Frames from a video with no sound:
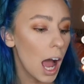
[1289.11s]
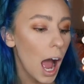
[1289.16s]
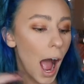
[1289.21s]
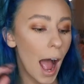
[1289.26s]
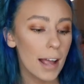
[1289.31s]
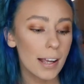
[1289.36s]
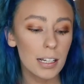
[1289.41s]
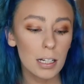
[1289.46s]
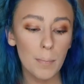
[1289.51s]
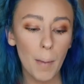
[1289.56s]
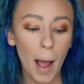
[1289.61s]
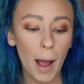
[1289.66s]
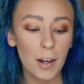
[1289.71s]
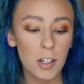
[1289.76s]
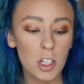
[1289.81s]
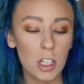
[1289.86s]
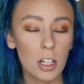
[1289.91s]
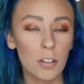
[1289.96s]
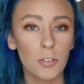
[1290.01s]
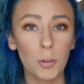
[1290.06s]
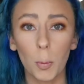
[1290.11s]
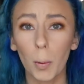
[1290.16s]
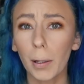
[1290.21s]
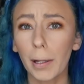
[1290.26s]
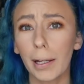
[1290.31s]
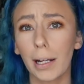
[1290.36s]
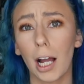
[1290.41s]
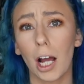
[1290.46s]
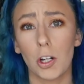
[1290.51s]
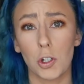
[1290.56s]
I can imagine if you were
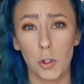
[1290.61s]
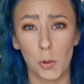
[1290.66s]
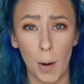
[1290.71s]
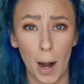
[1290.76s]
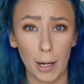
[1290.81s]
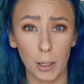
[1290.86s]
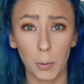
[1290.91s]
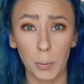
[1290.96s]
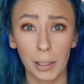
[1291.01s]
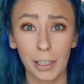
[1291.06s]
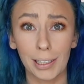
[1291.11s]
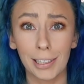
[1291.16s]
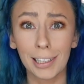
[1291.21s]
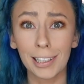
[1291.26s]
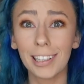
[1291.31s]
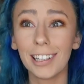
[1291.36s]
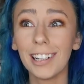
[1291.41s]
like a drag queen